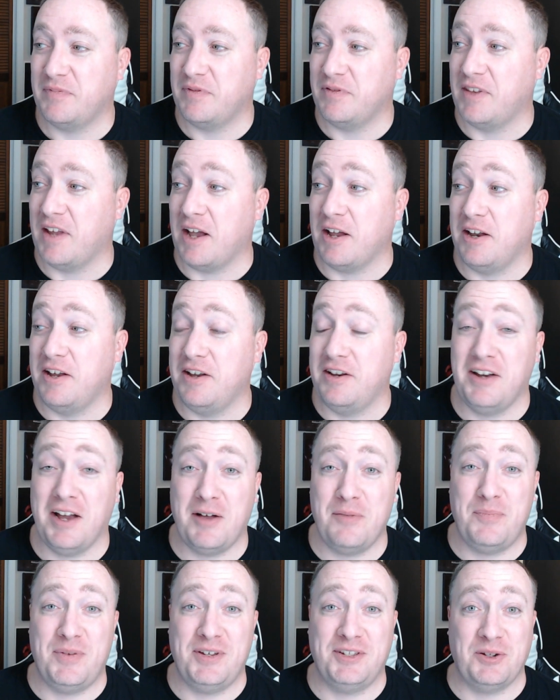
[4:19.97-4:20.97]
not
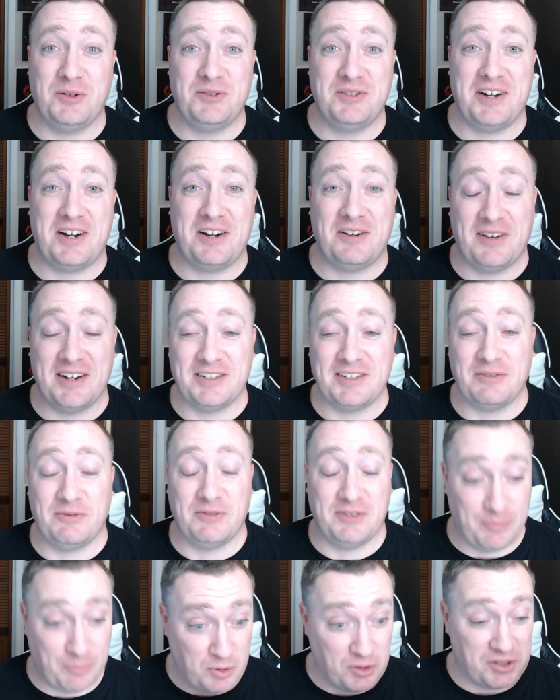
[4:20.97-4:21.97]
be so terrorizing
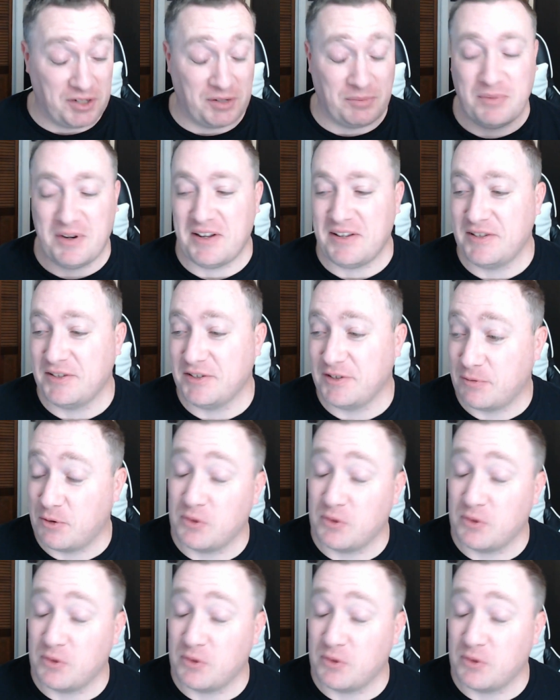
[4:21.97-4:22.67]
when pushing buttons.